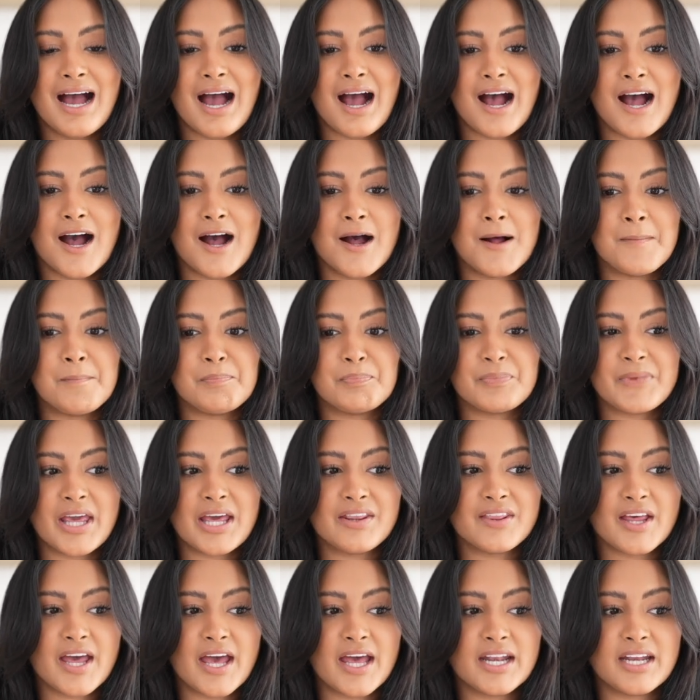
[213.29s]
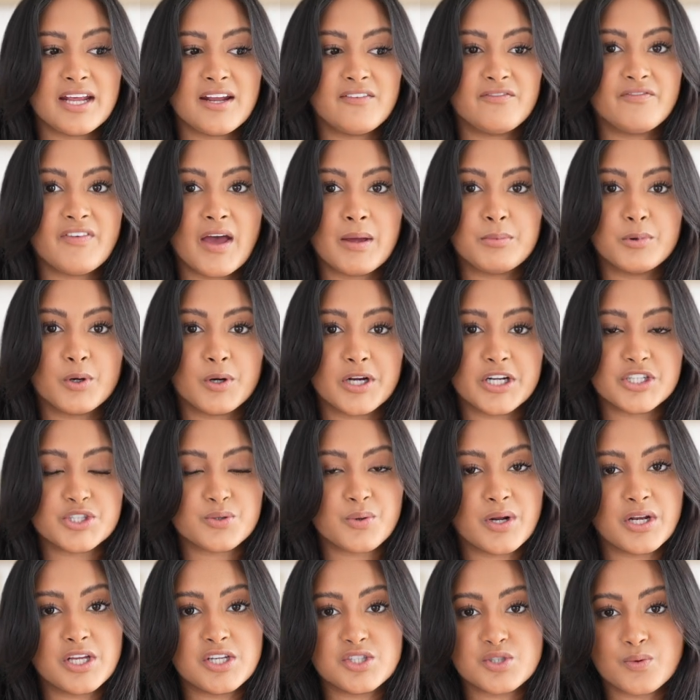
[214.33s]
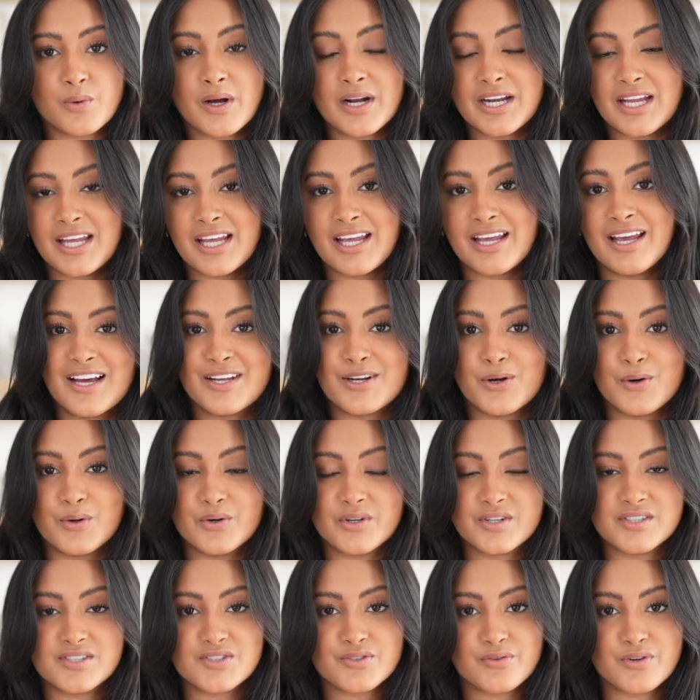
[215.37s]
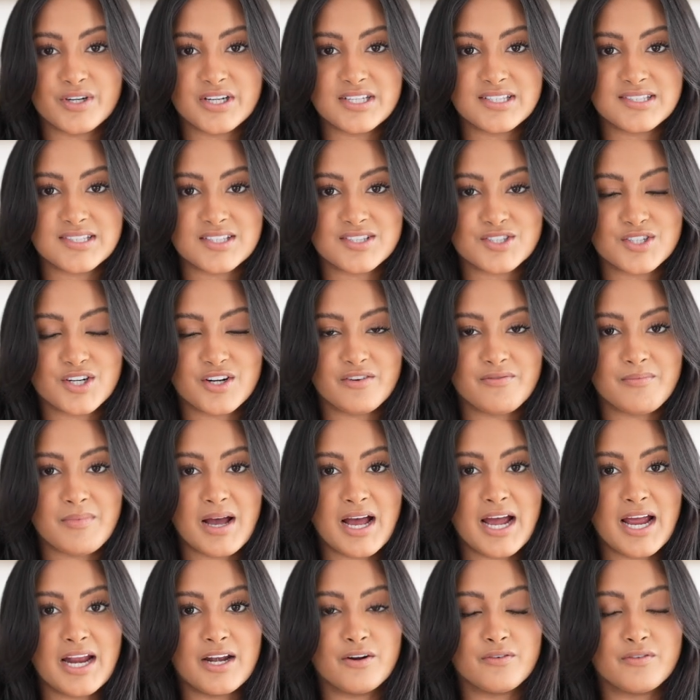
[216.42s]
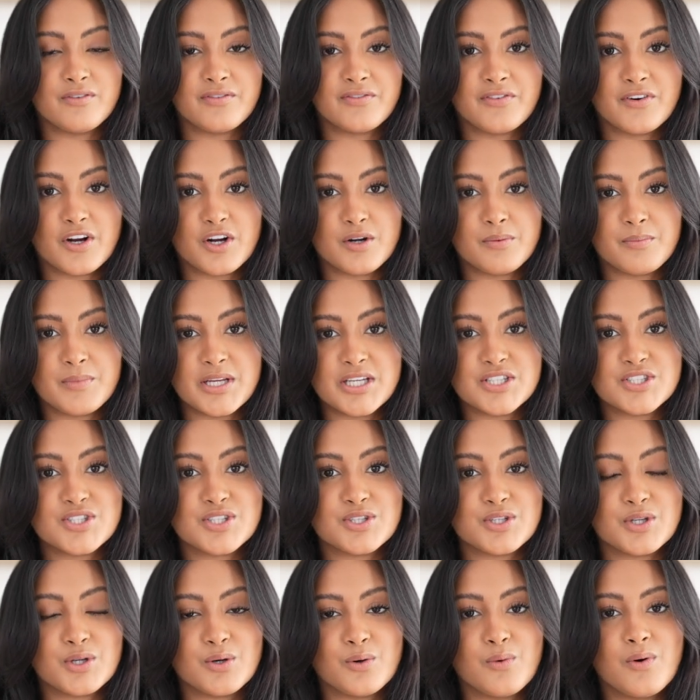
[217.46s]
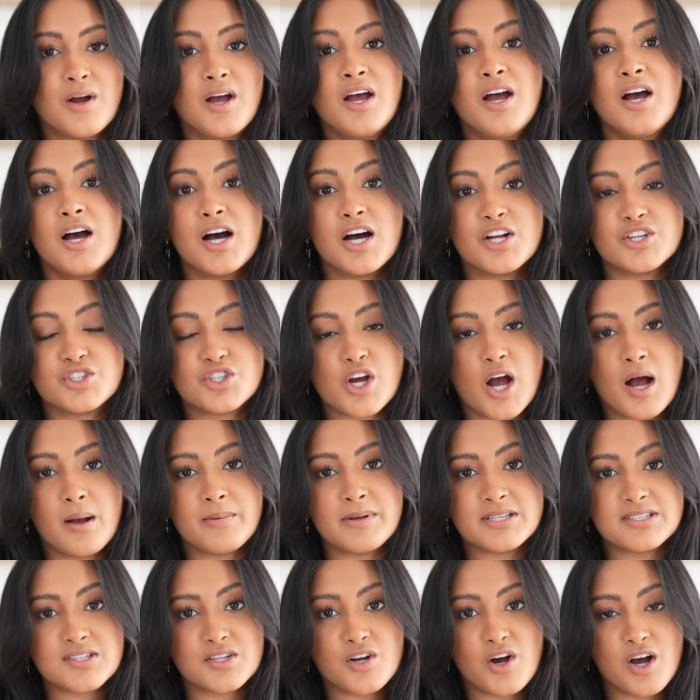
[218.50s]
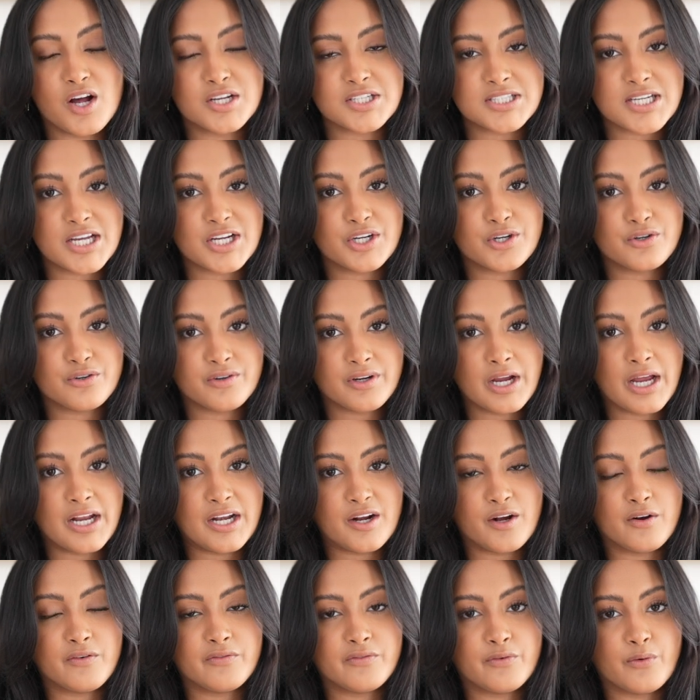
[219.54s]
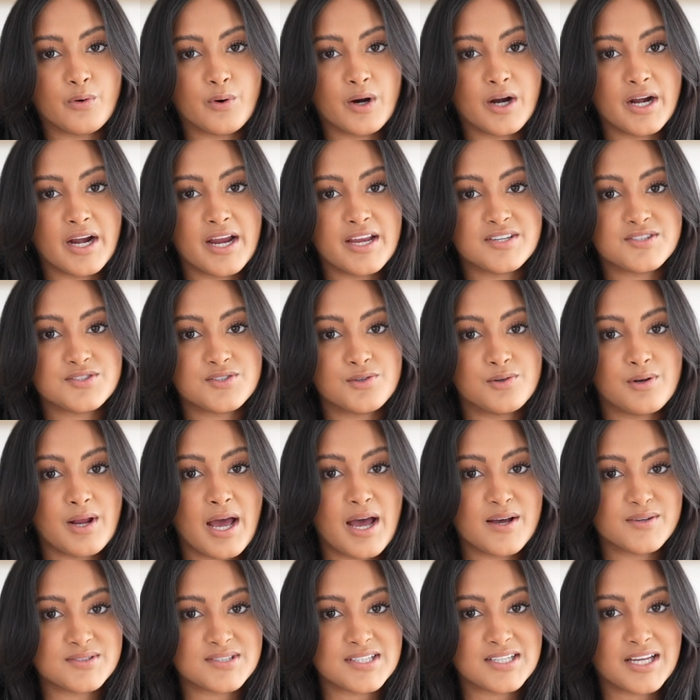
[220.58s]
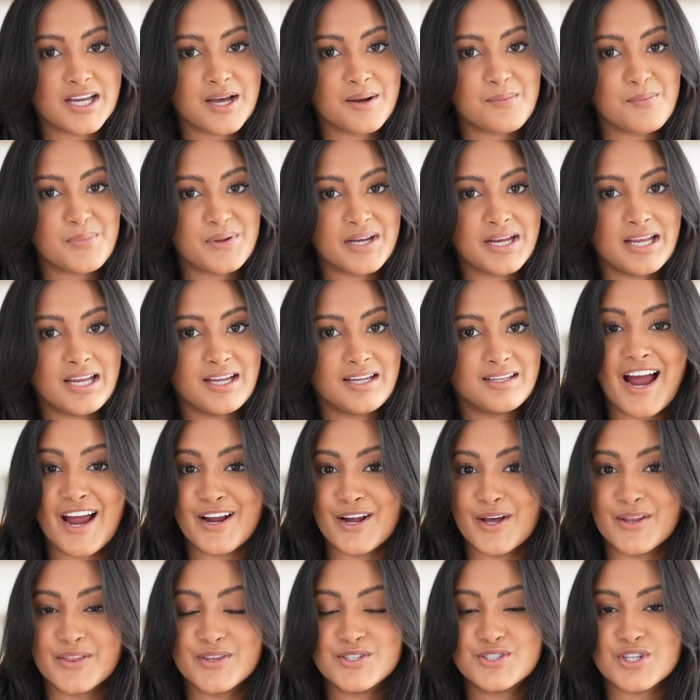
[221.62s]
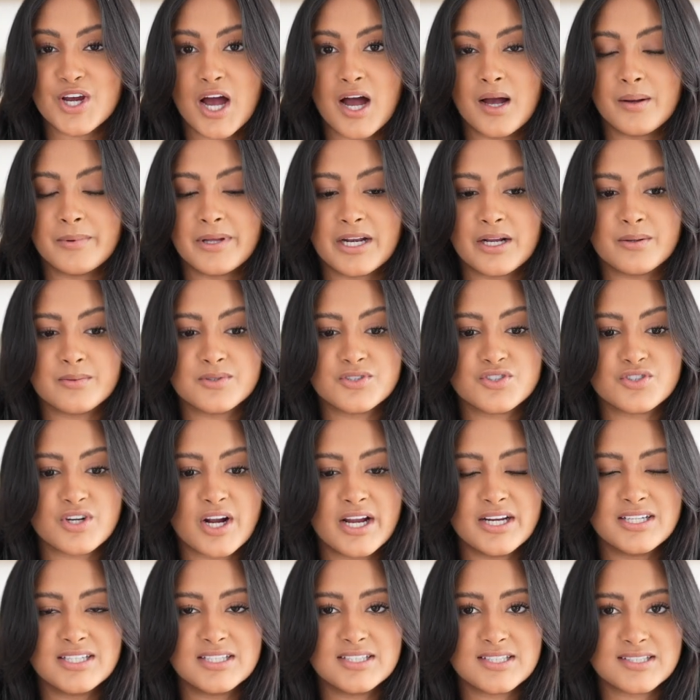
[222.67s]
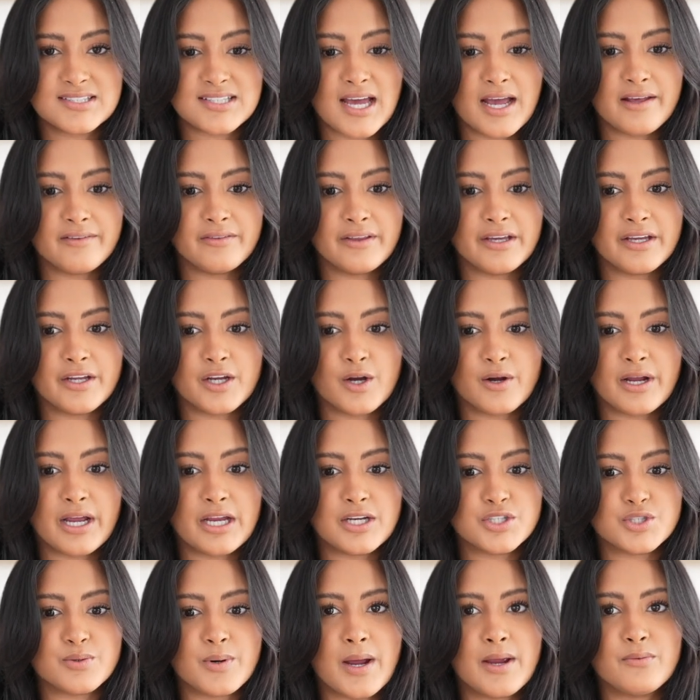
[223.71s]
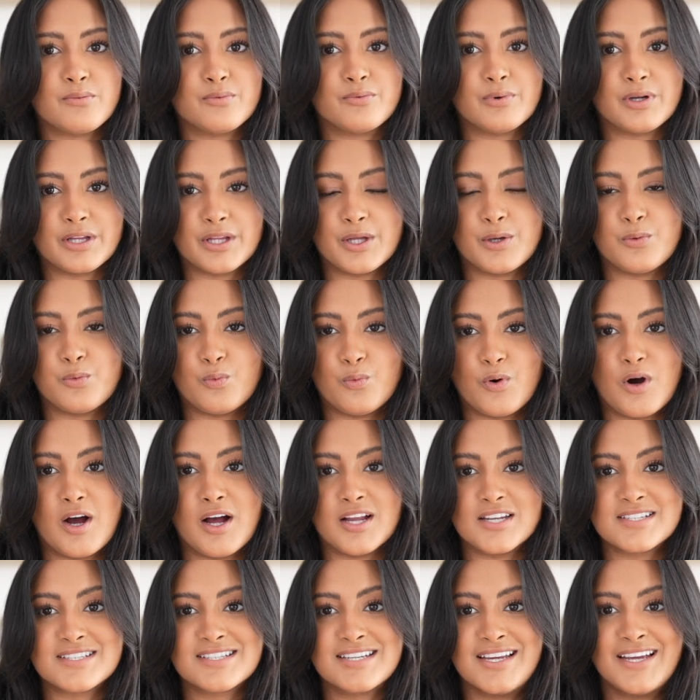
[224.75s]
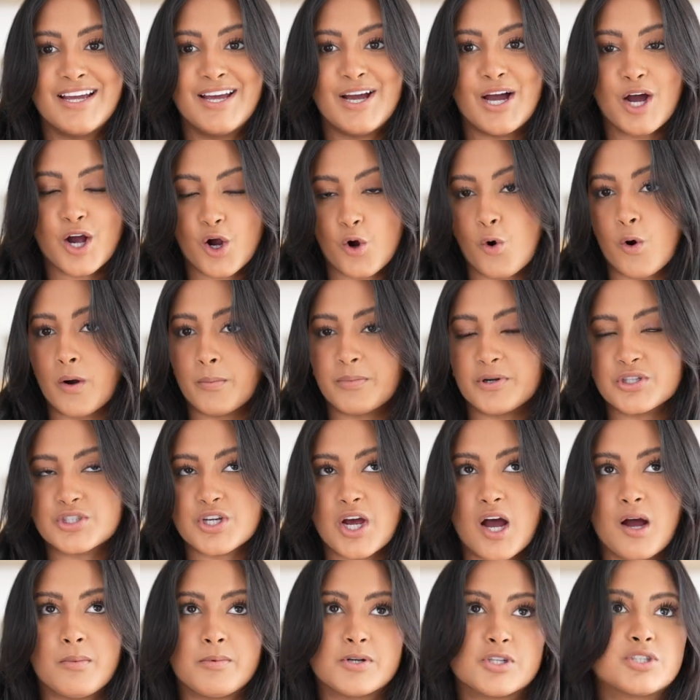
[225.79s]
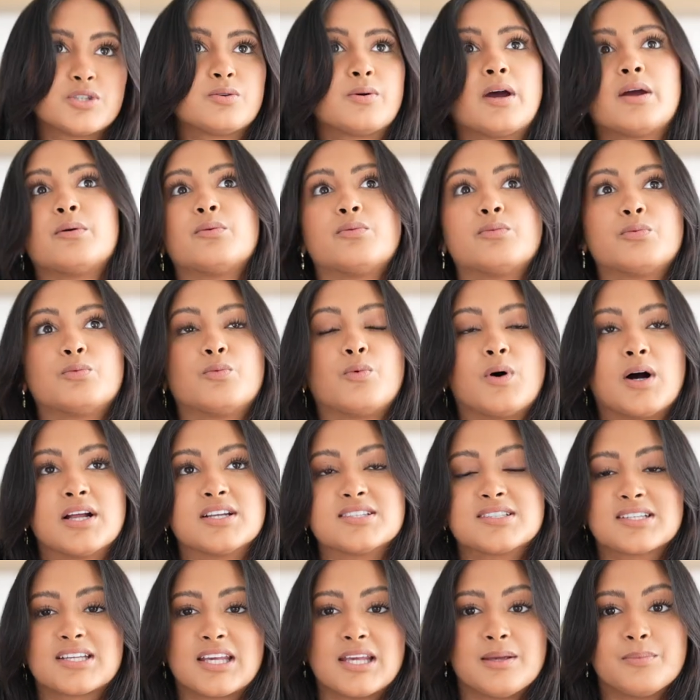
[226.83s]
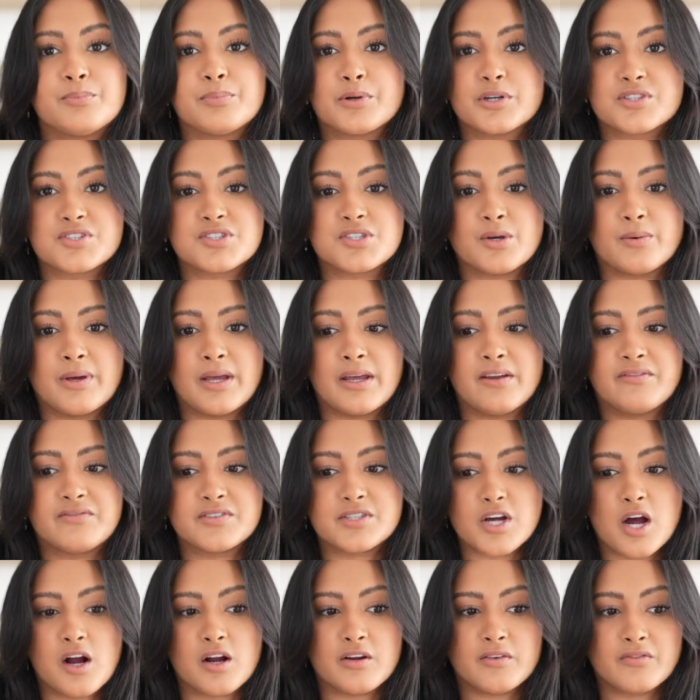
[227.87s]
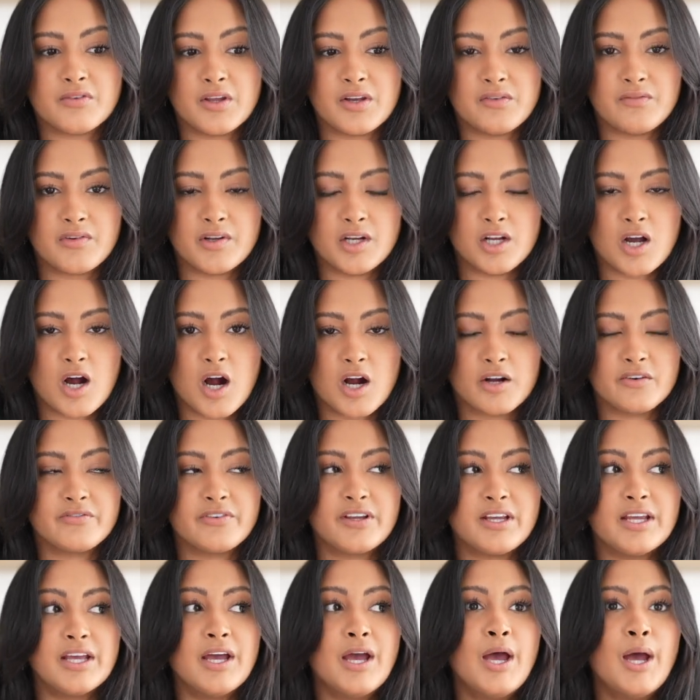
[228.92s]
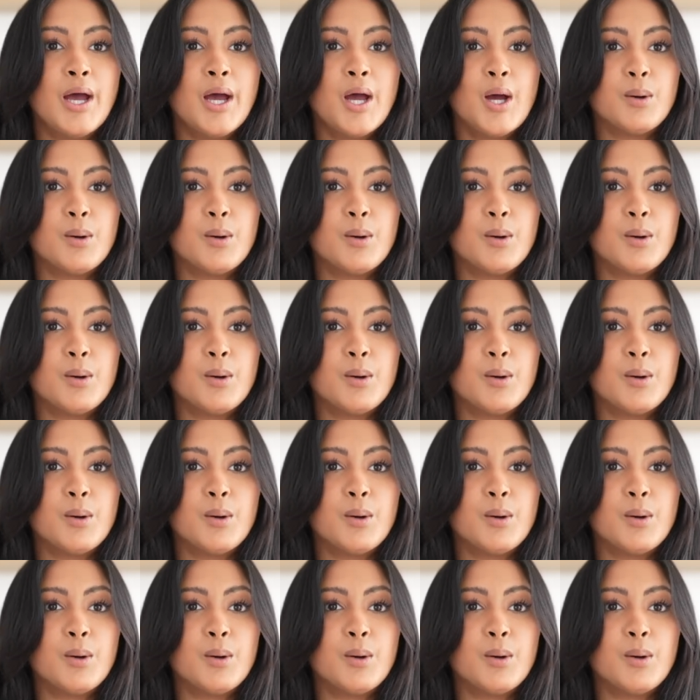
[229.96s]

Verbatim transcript: And then in February 2020, an older sorority sister of mine referred me to a job as a content creator for a student housing company. I got the job, and I was trying to decide like, okay, do I really want a corporate job or do I want to keep pursuing photography and videography?